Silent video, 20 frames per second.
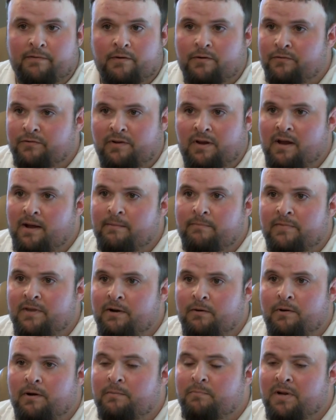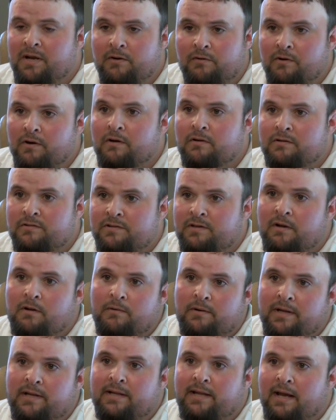first time there had been drugs
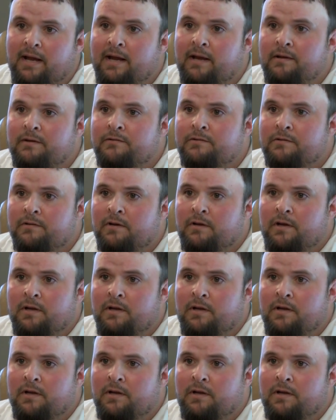sold at the house.